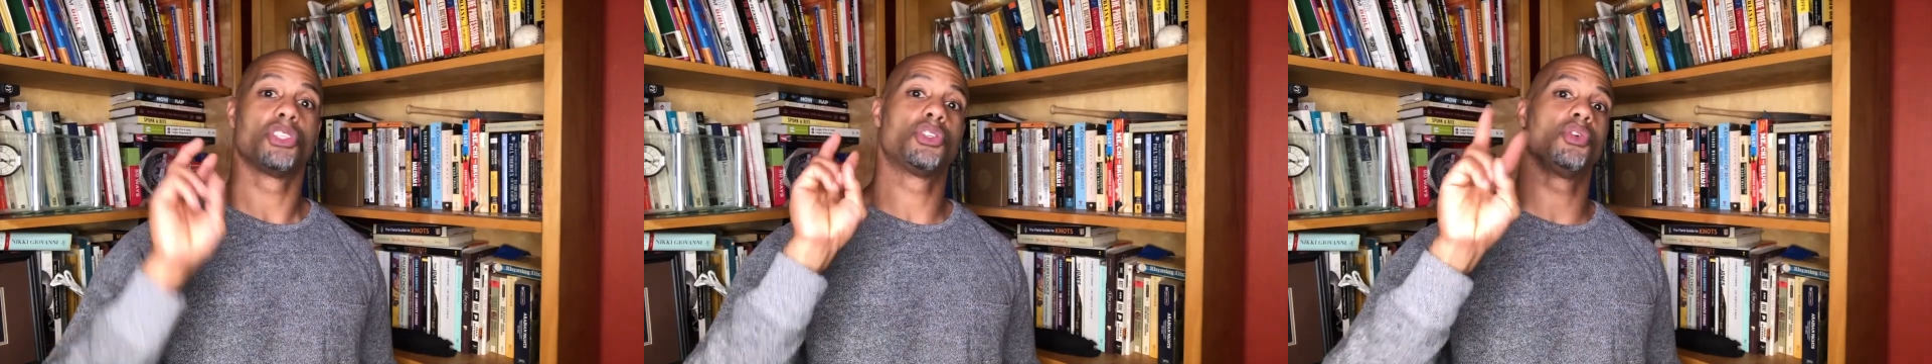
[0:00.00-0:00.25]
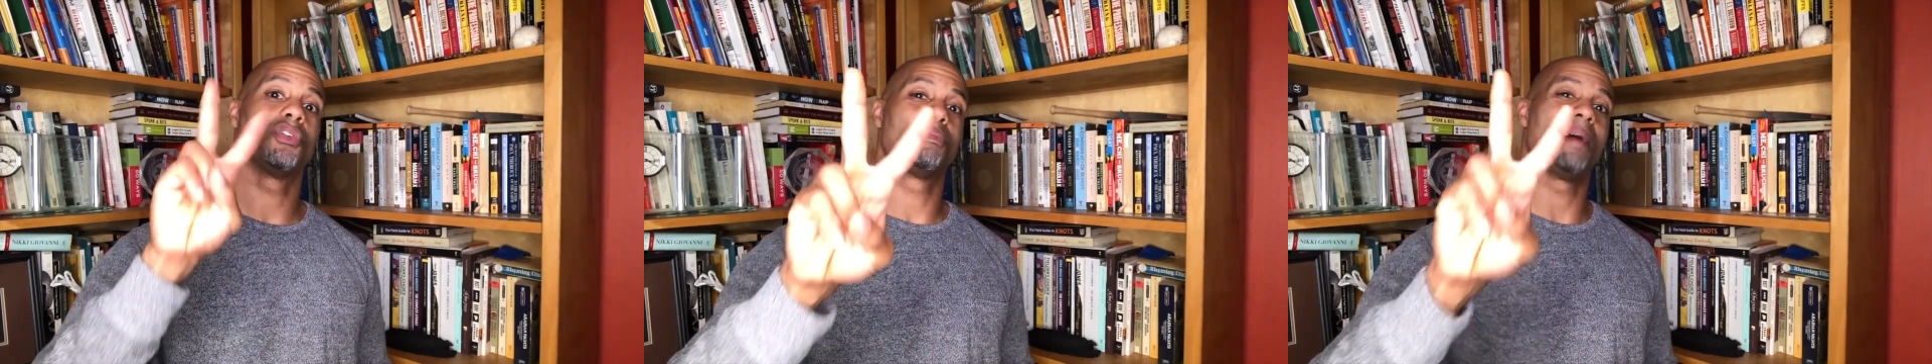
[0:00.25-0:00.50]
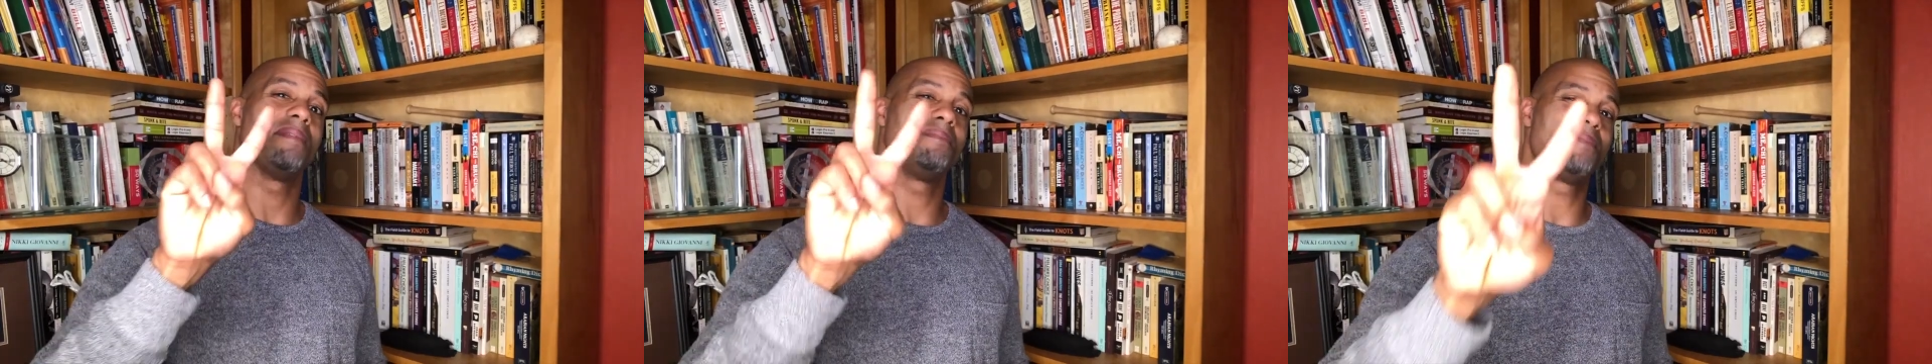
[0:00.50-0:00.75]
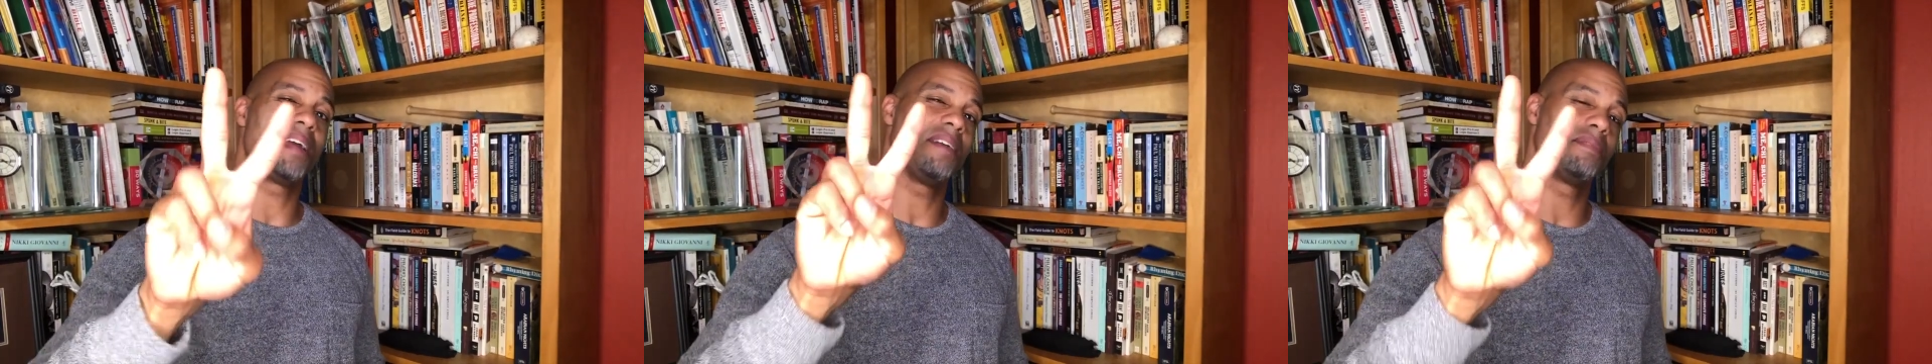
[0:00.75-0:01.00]
Two of my
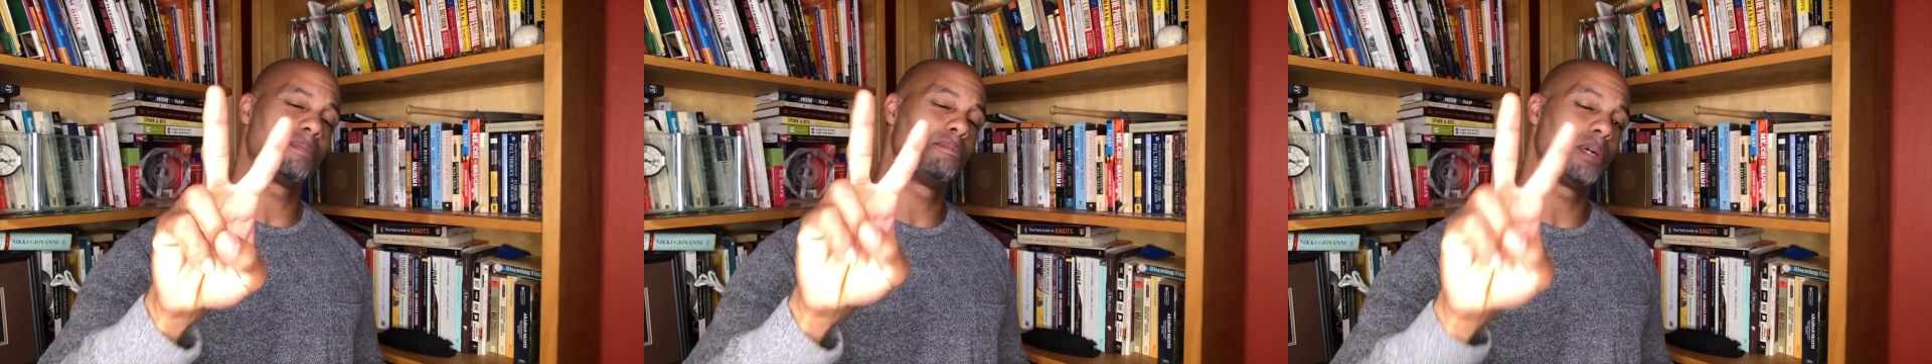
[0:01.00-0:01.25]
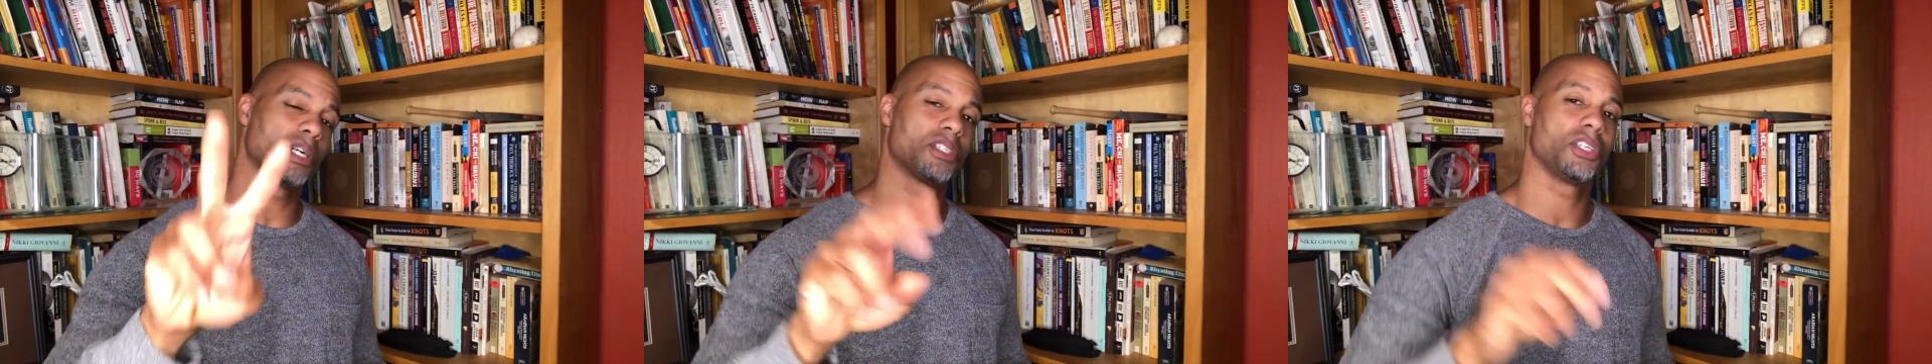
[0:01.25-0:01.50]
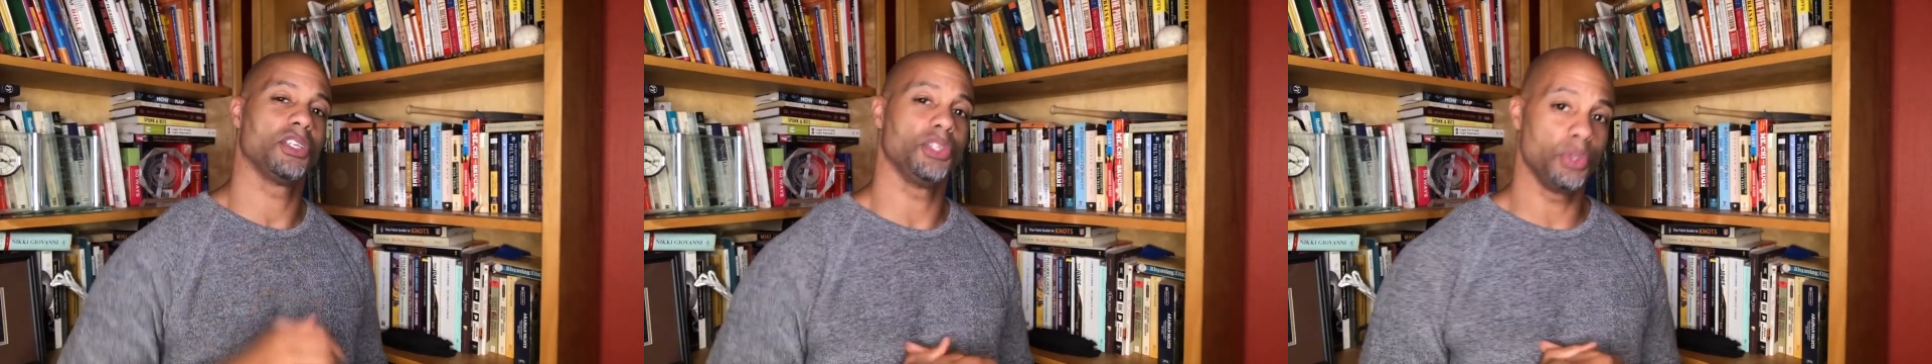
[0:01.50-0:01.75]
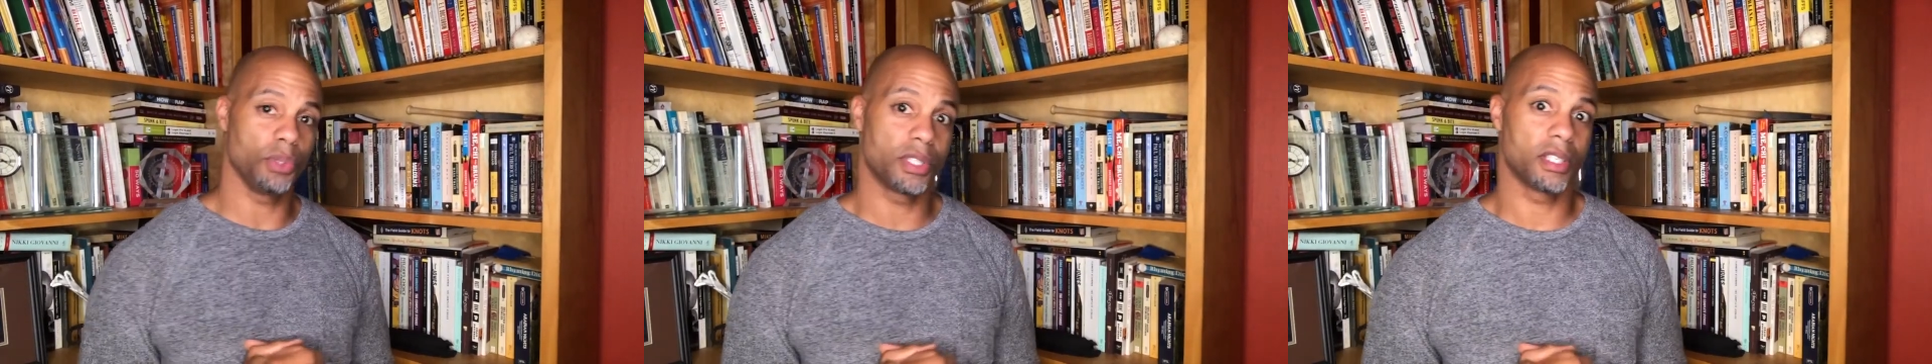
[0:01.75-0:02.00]
favorite books
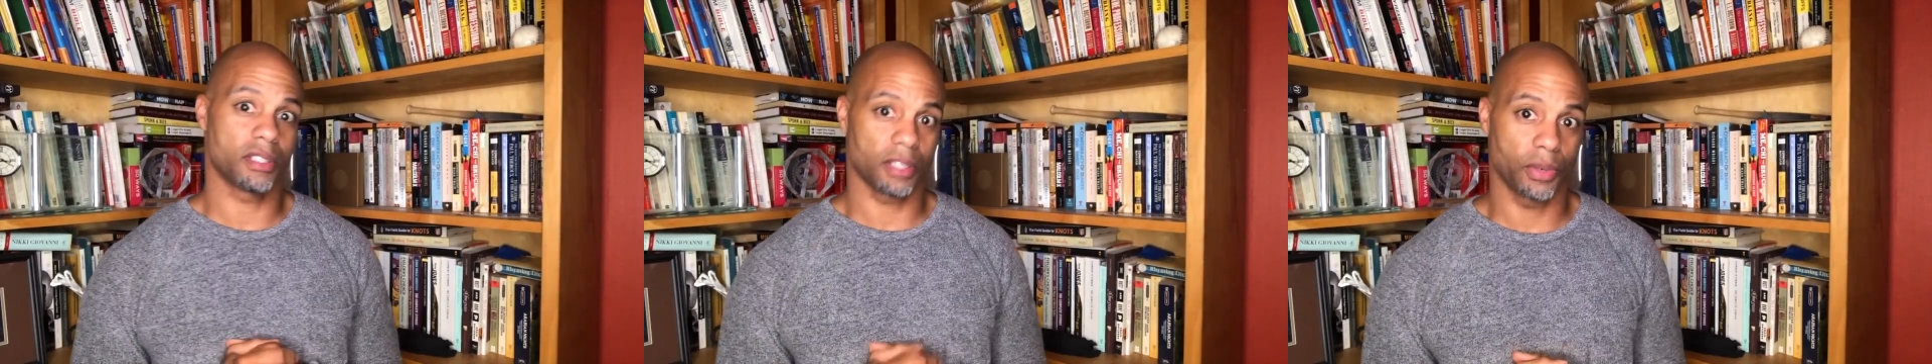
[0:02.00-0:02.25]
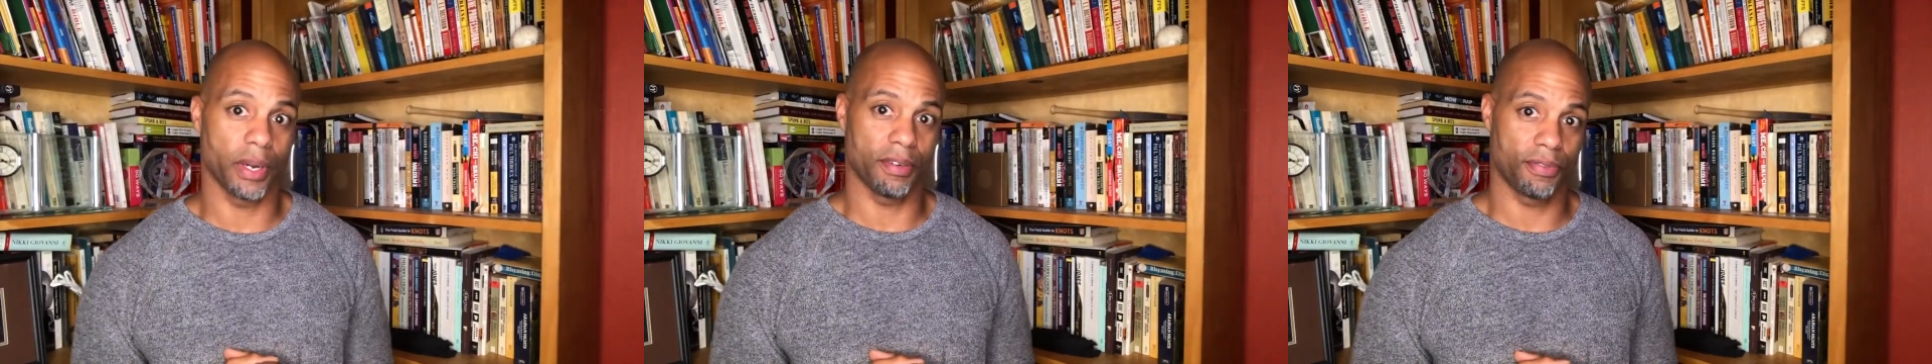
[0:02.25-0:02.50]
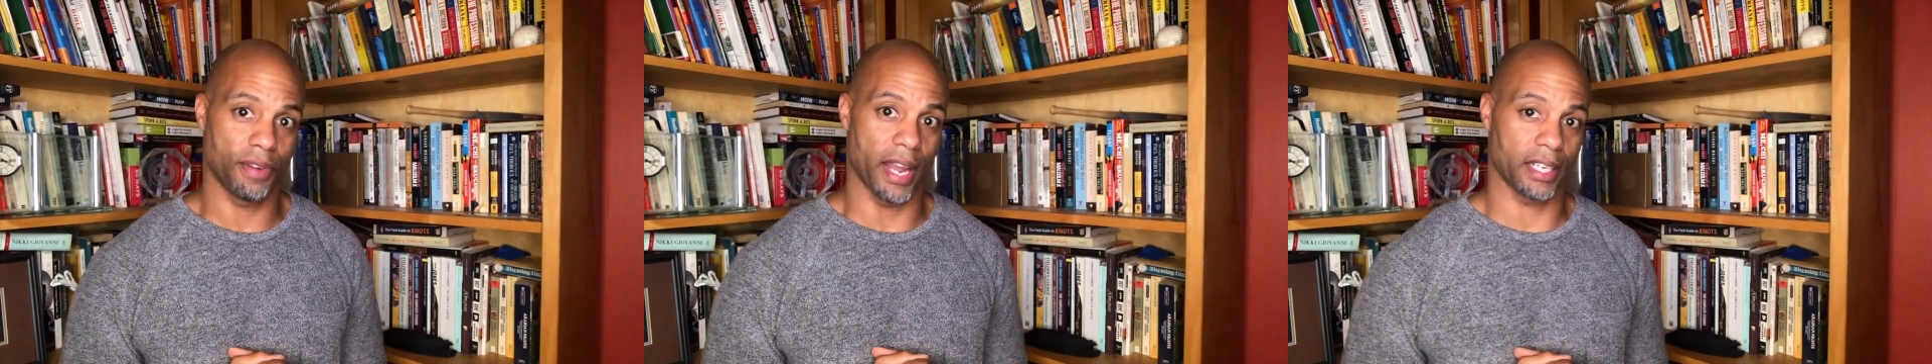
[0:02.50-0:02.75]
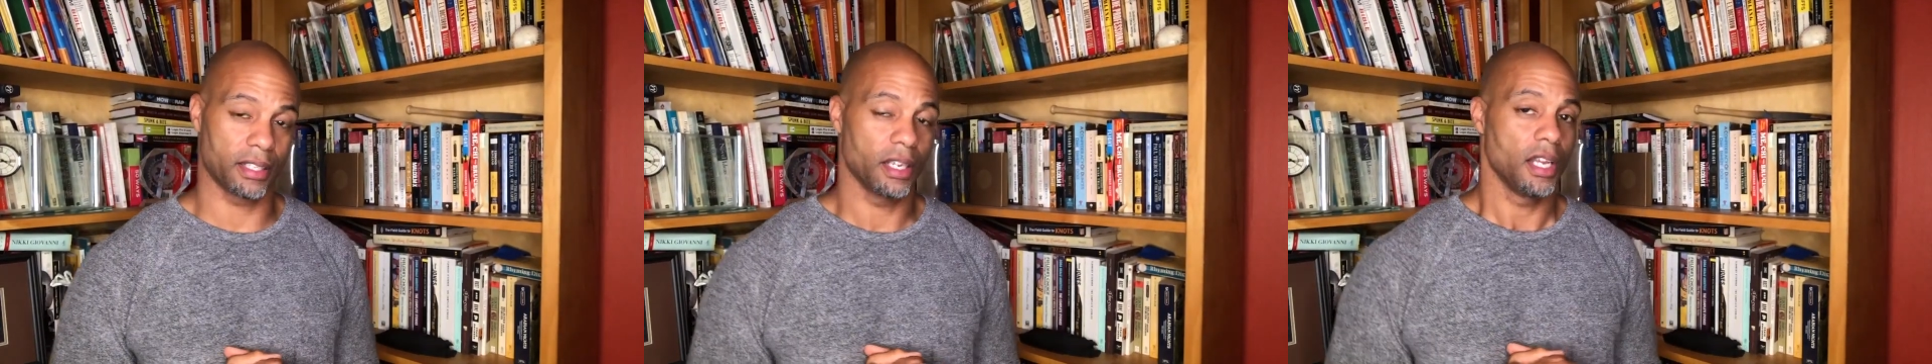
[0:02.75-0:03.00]
use this to great
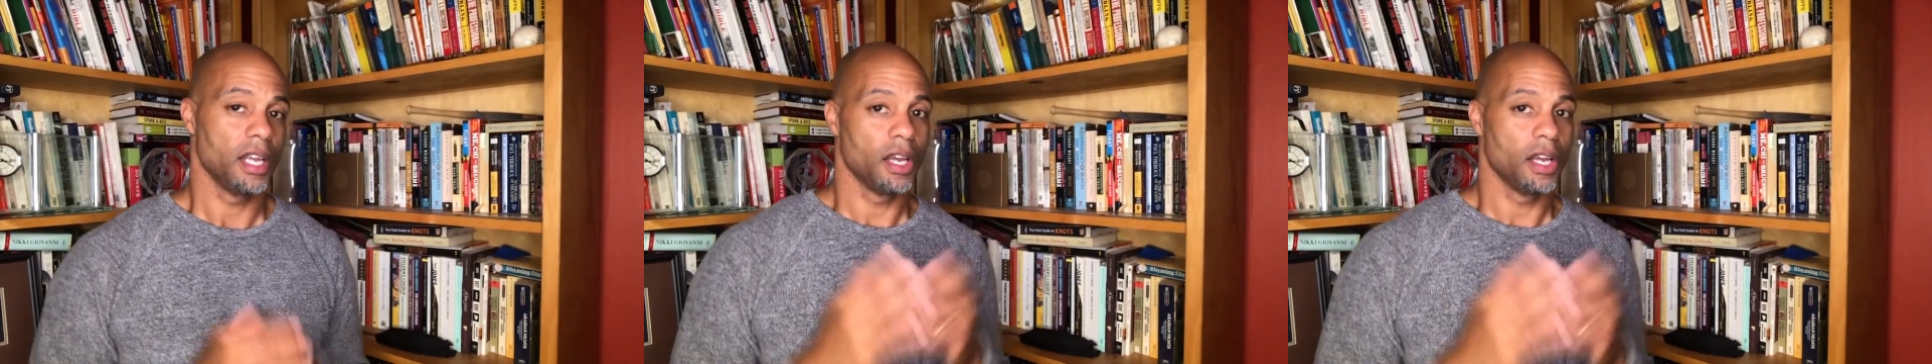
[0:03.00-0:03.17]
effect.